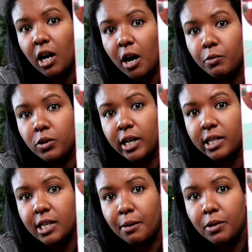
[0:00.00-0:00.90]
I will
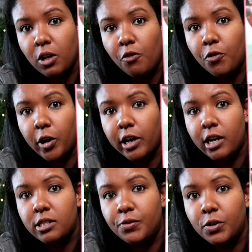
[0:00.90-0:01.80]
link down below for you
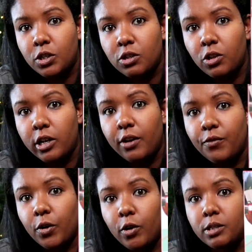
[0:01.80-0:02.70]
guys if you're still looking
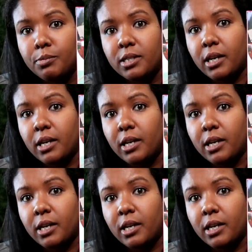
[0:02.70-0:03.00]
for Christmas